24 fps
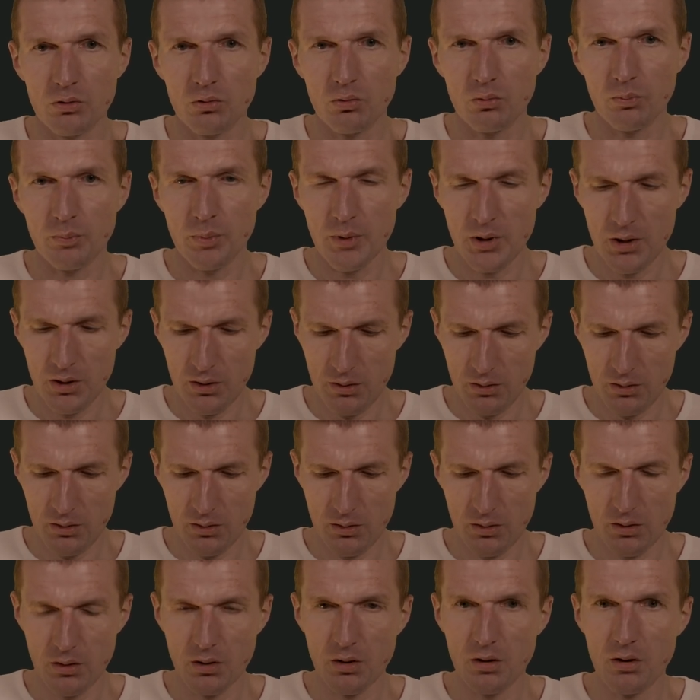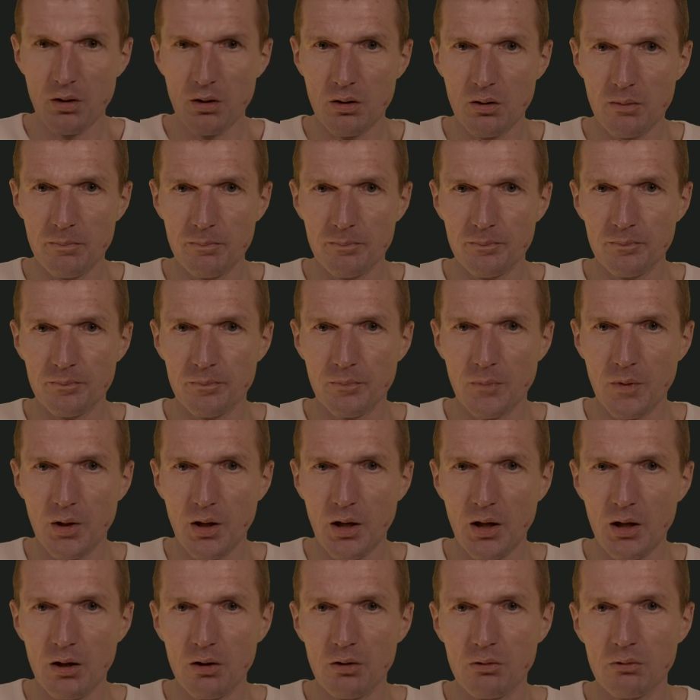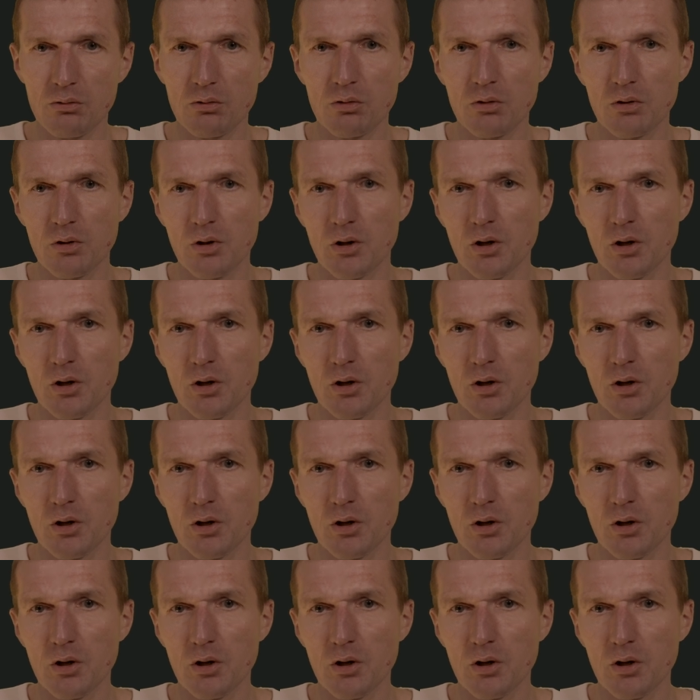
to be hello